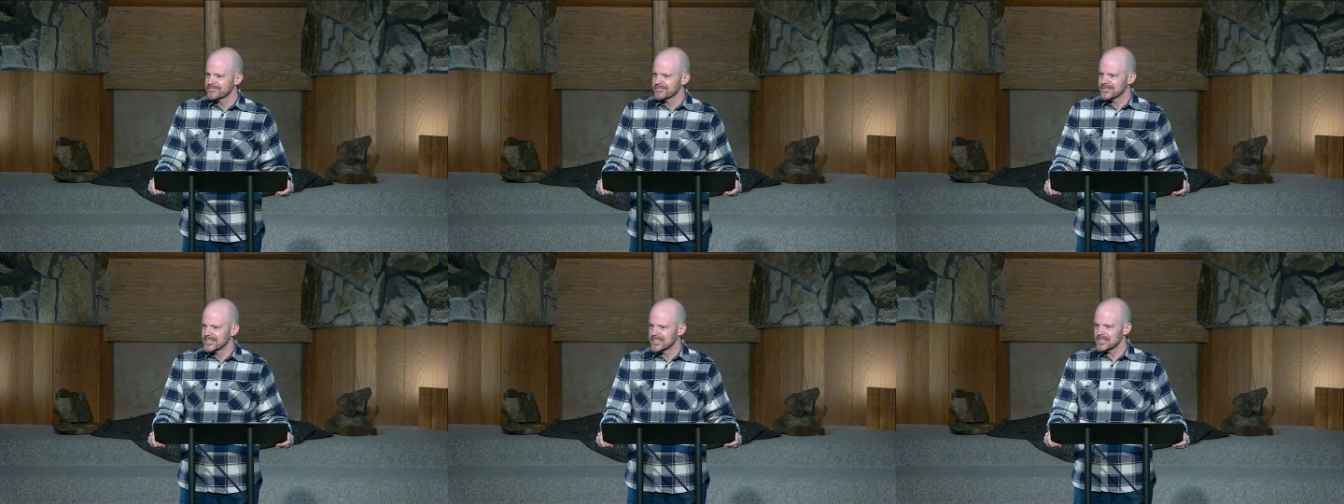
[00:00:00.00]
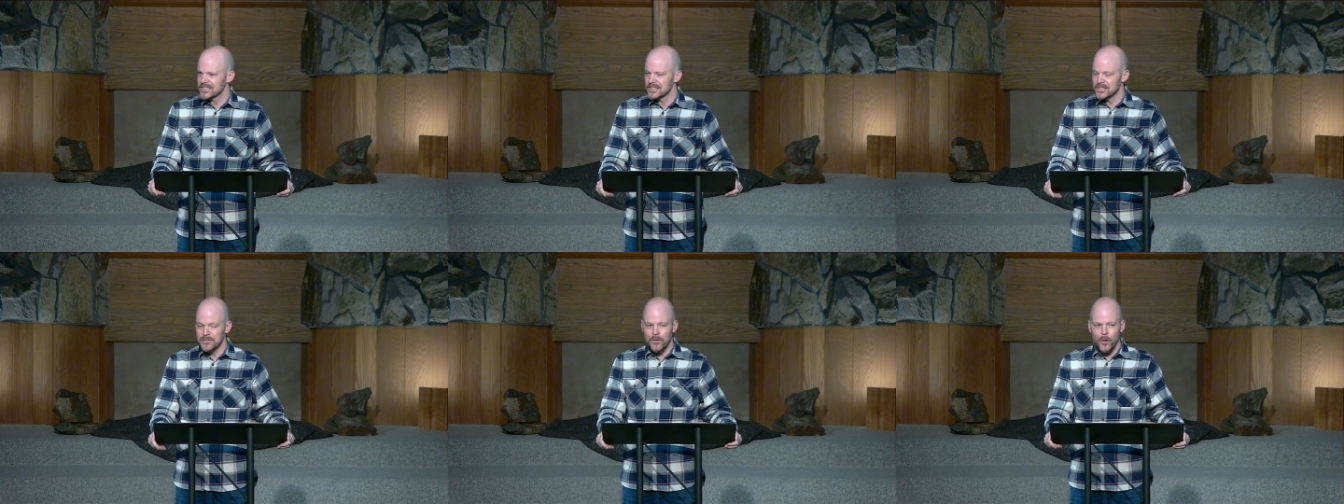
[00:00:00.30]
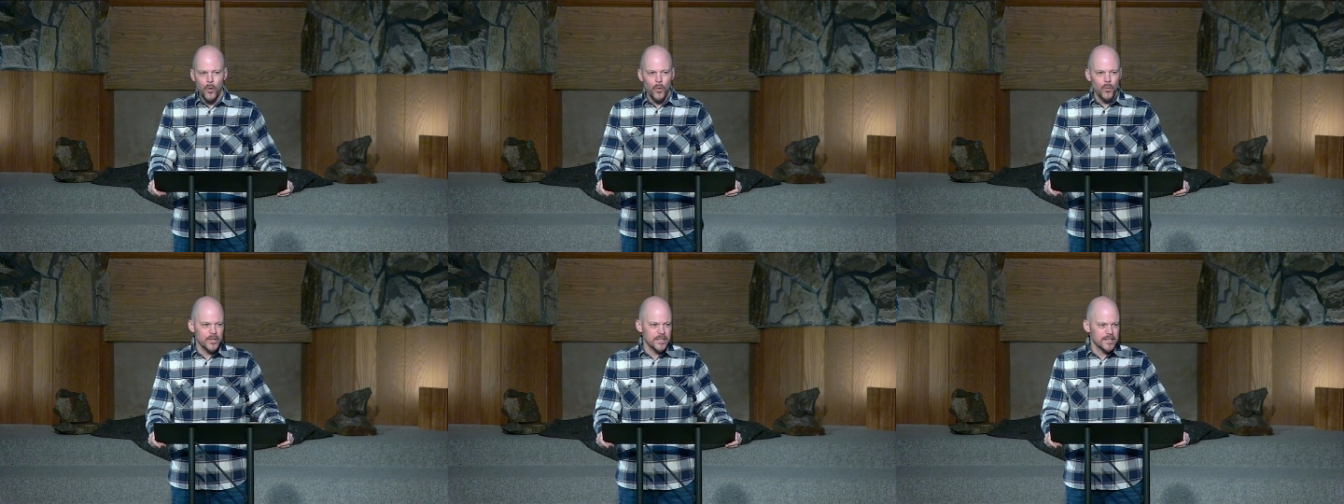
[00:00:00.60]
to live
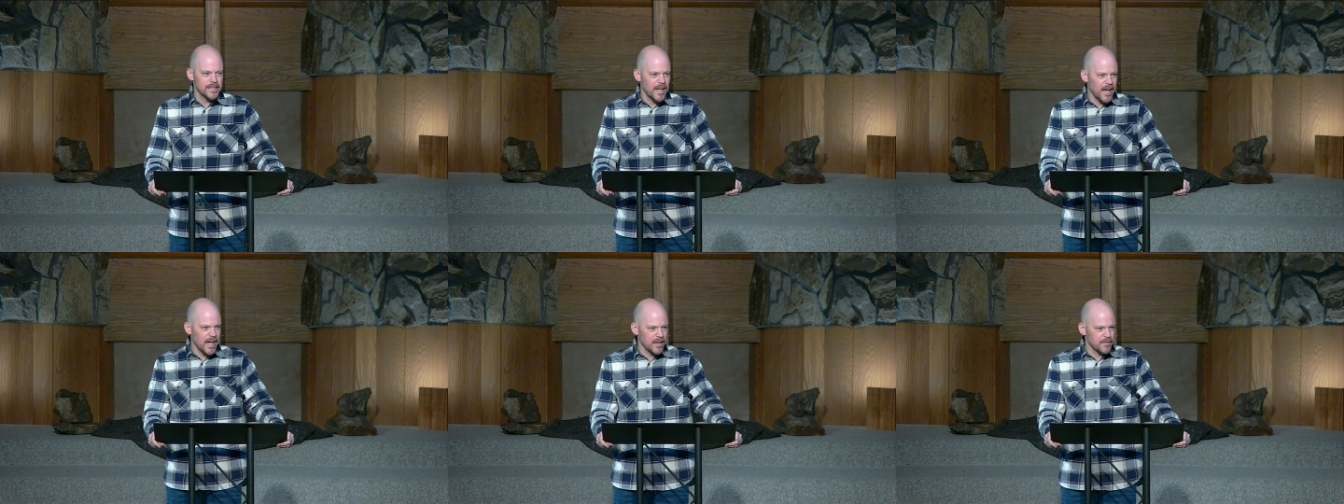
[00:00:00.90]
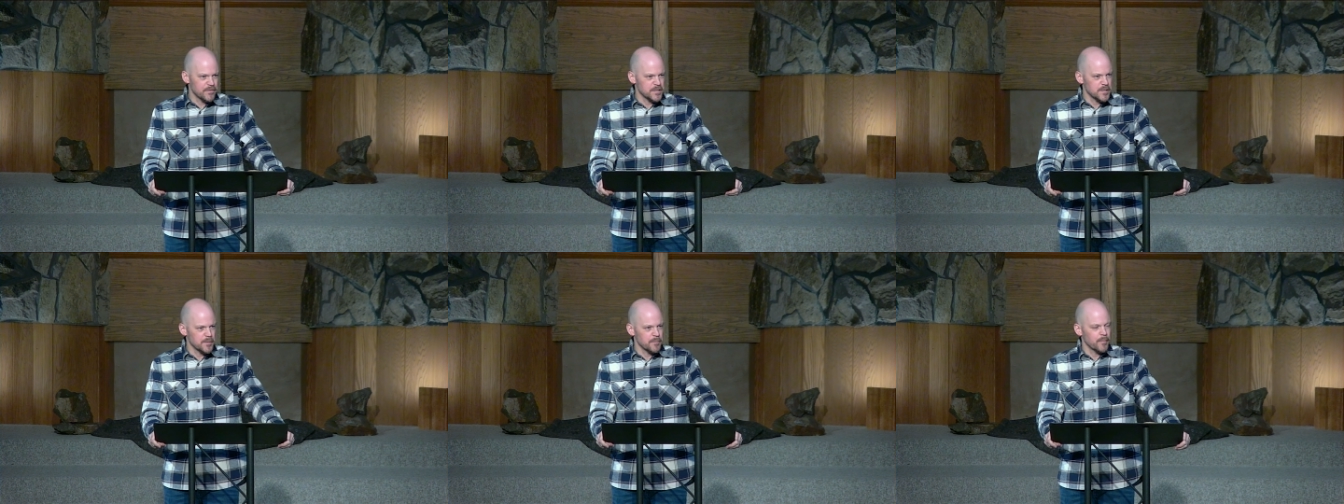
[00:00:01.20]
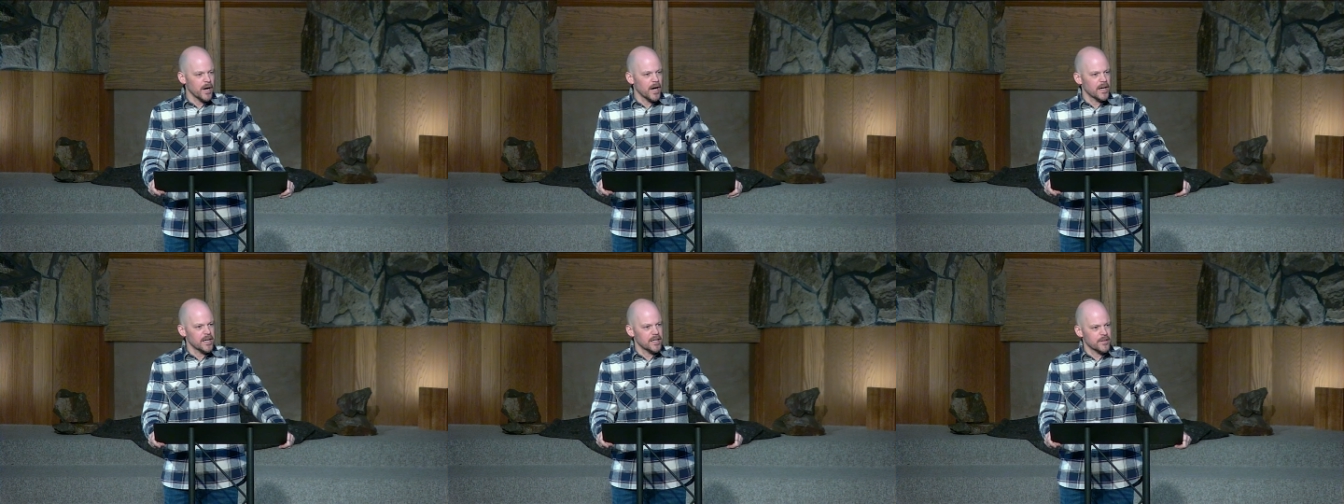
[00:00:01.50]
holy lives and
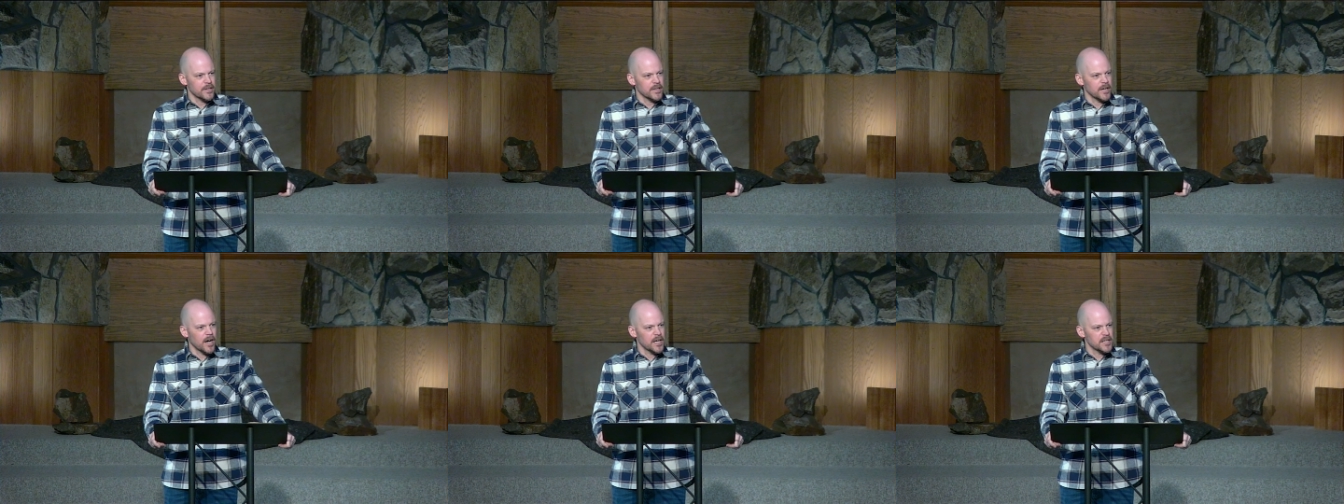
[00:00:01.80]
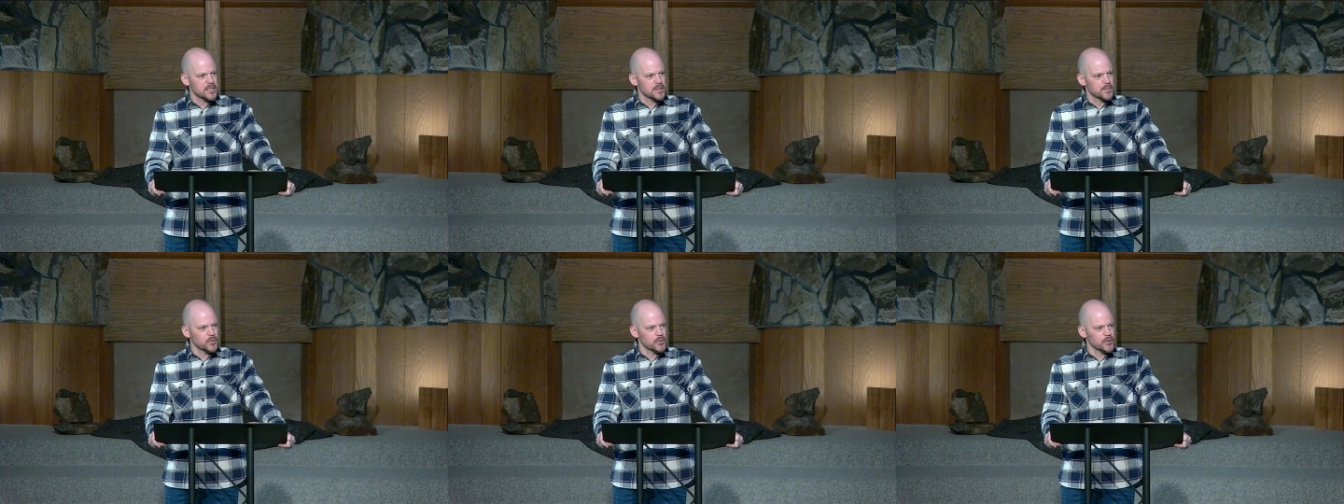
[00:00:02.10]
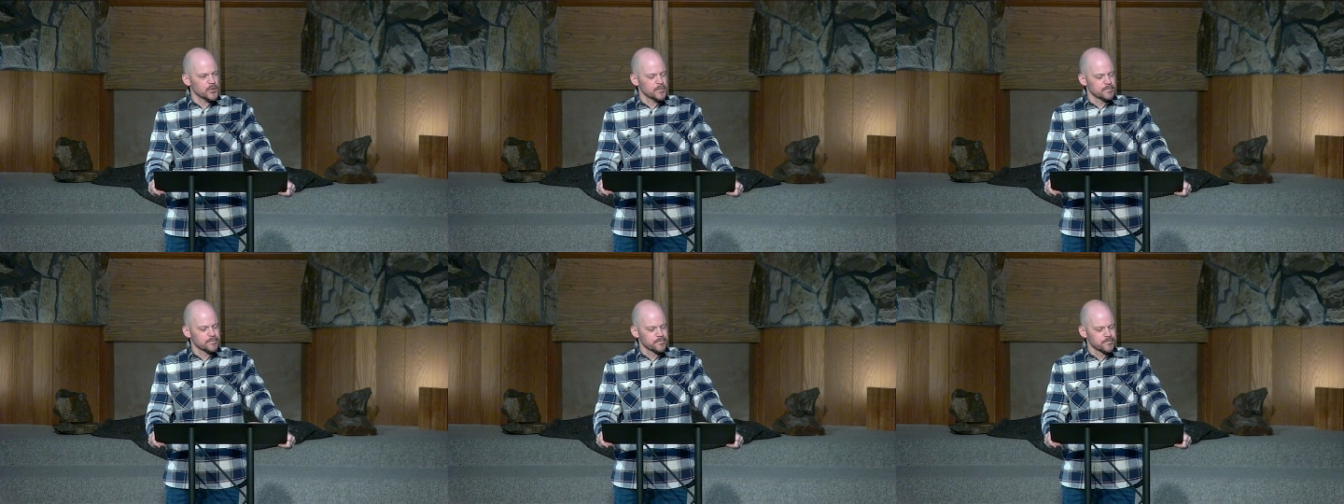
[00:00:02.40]
embody the
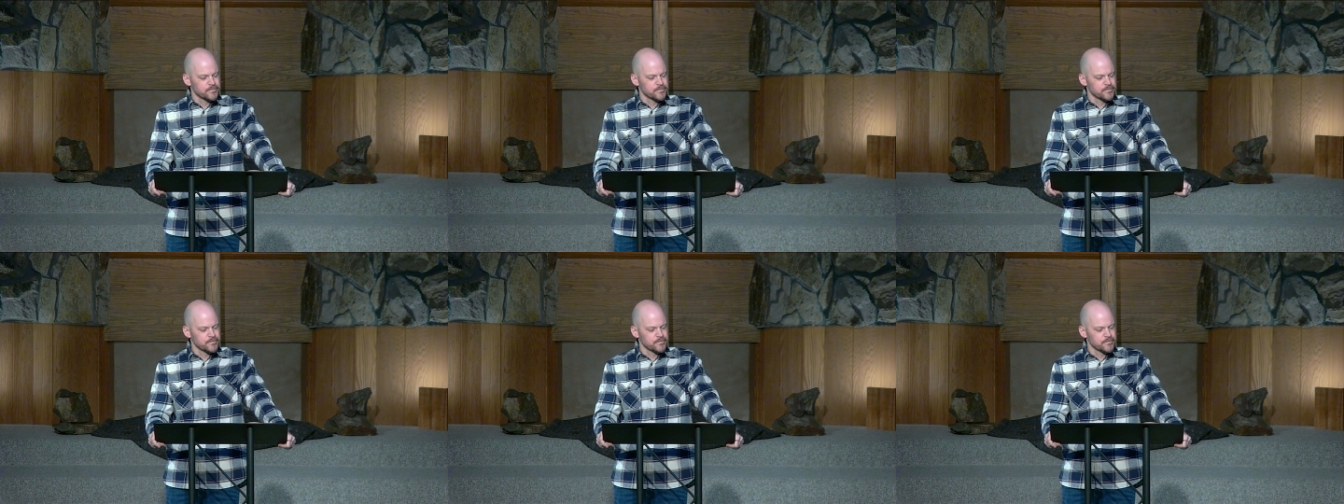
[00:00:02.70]
gospel,